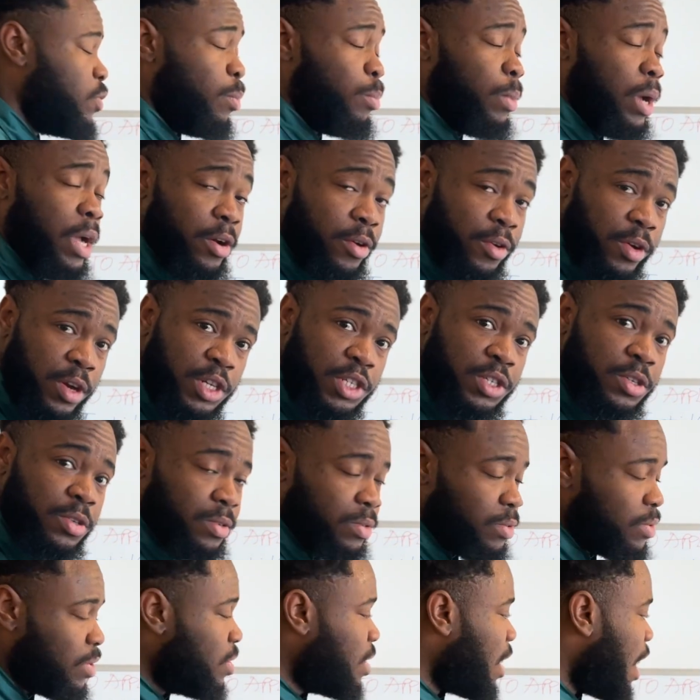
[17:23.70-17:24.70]

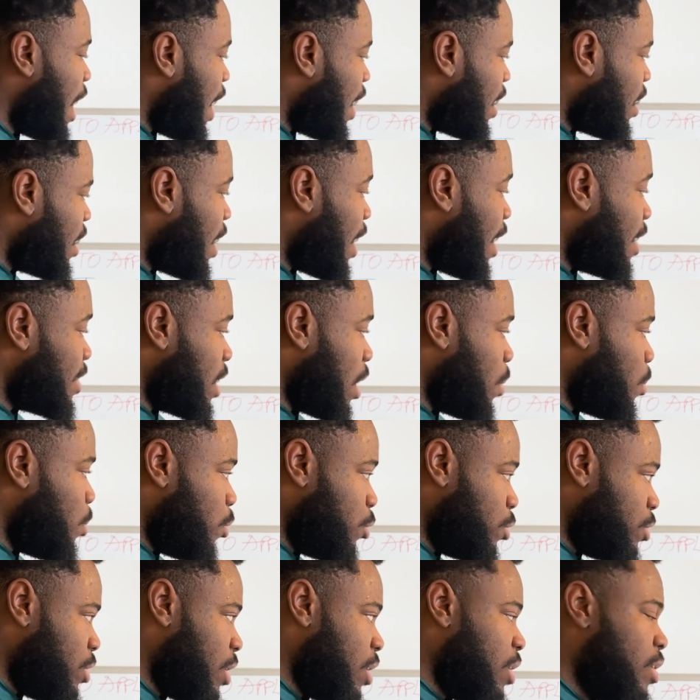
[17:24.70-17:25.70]
Migration, either at
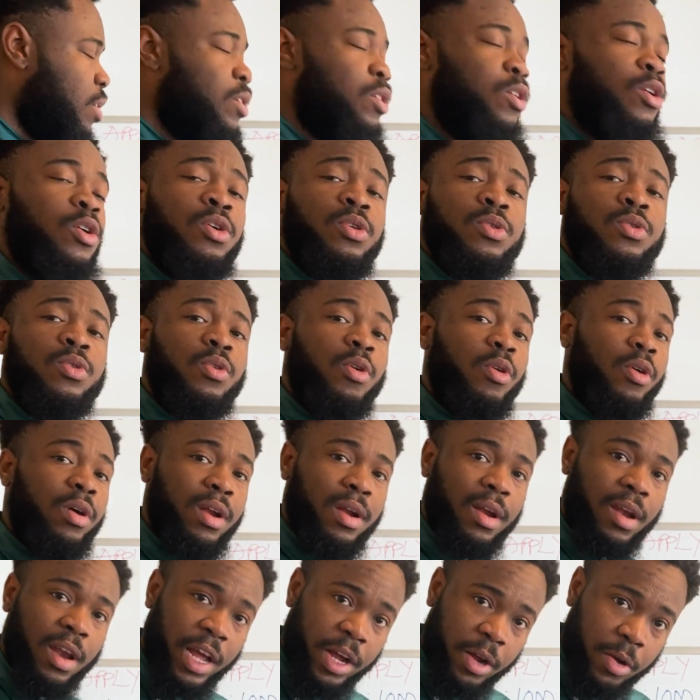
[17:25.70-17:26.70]
Abuja or in
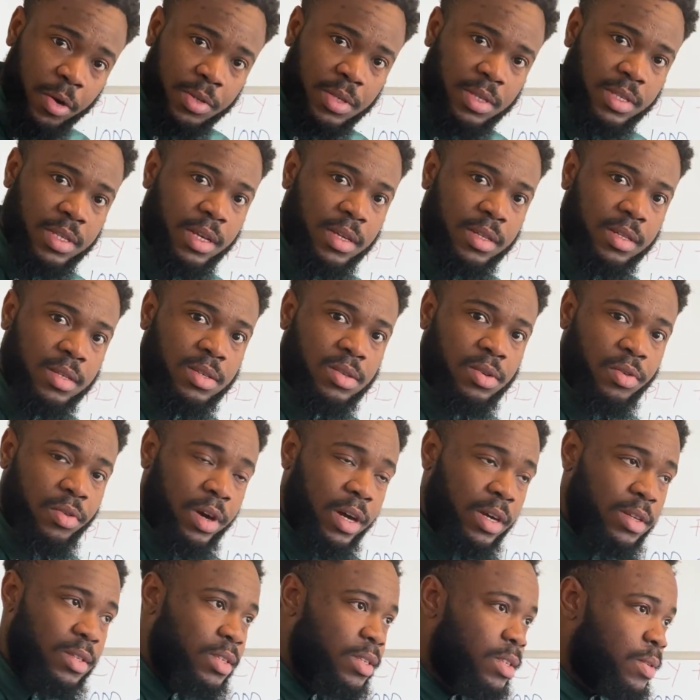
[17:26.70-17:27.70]
Lagos State,
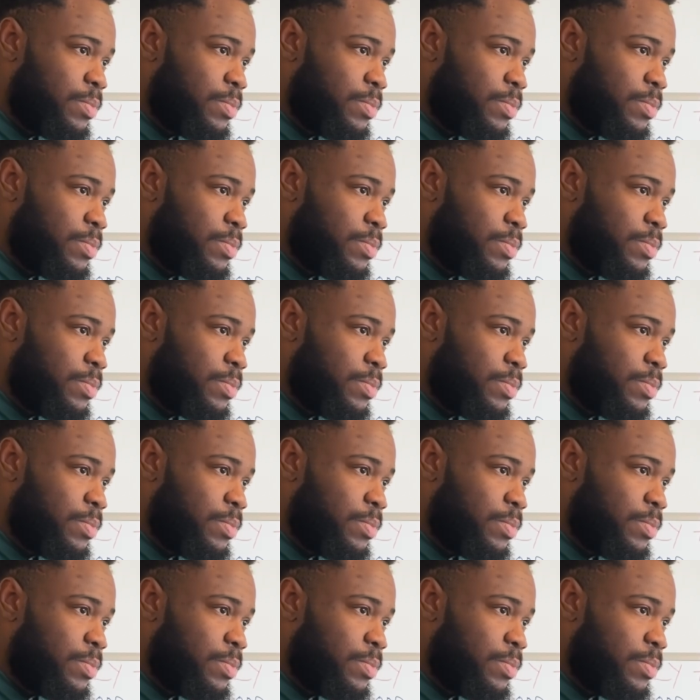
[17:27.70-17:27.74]
right?